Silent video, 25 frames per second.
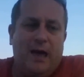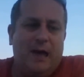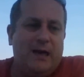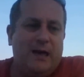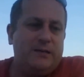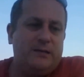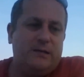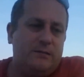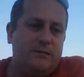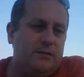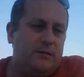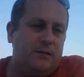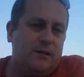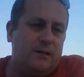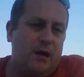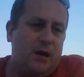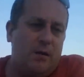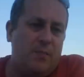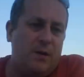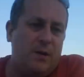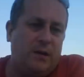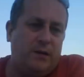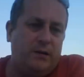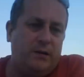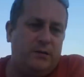has a, an
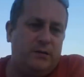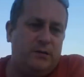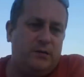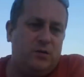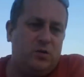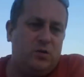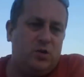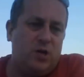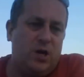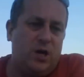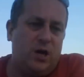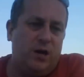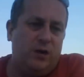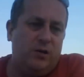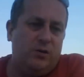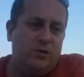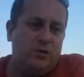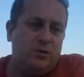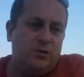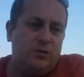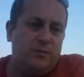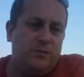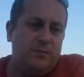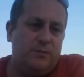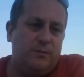ability to
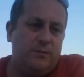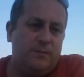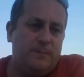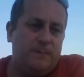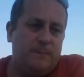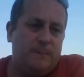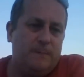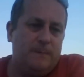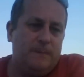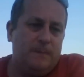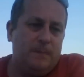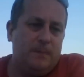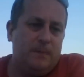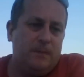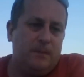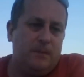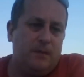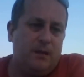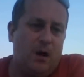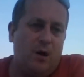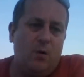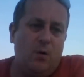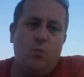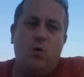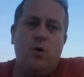change.
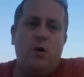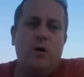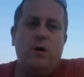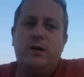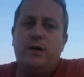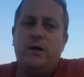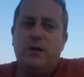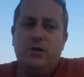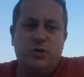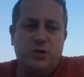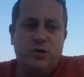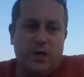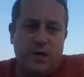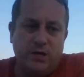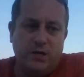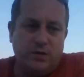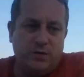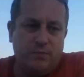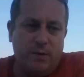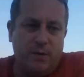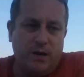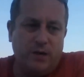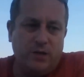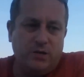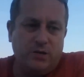I work in
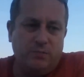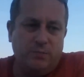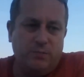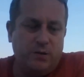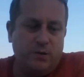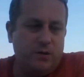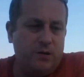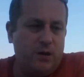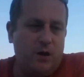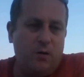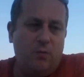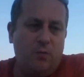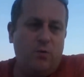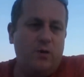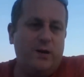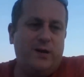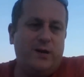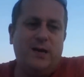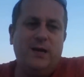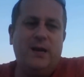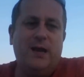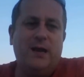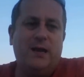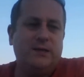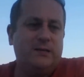change management, I
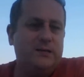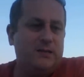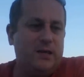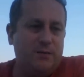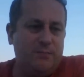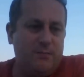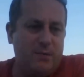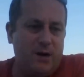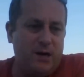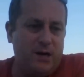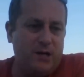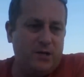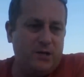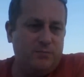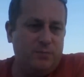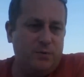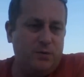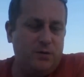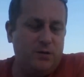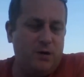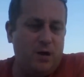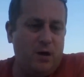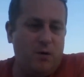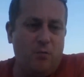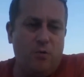work in asset
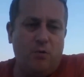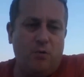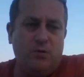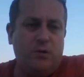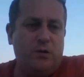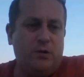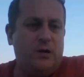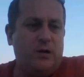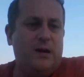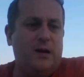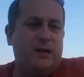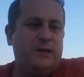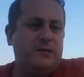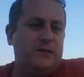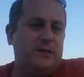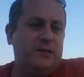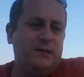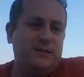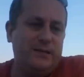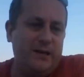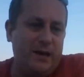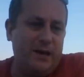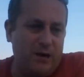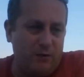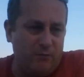management, I work in asset
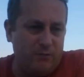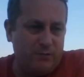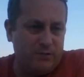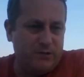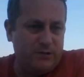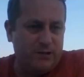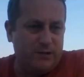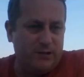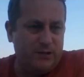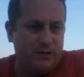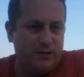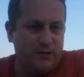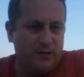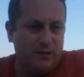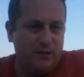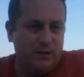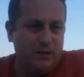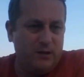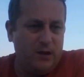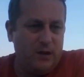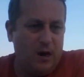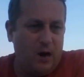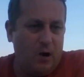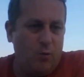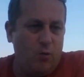integrity,
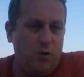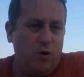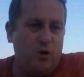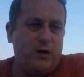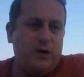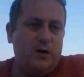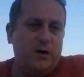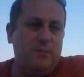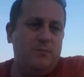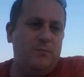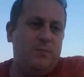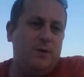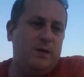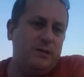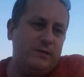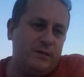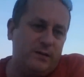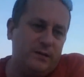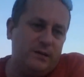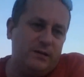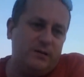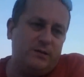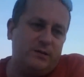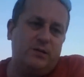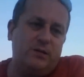I work in
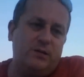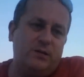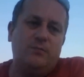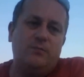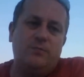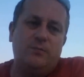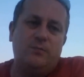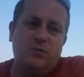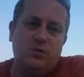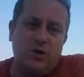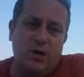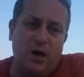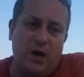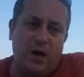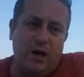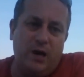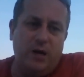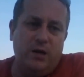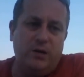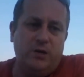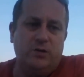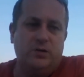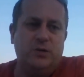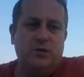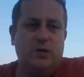business
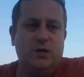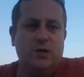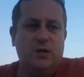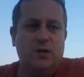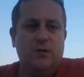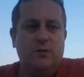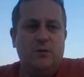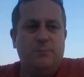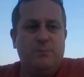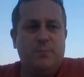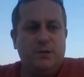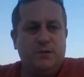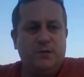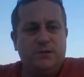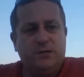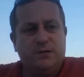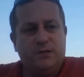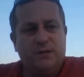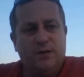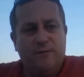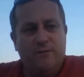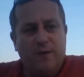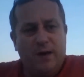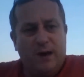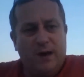change, business
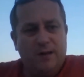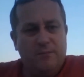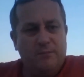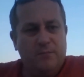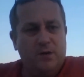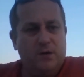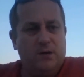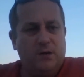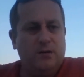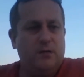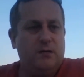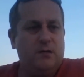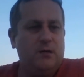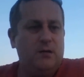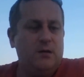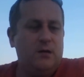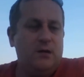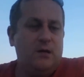development,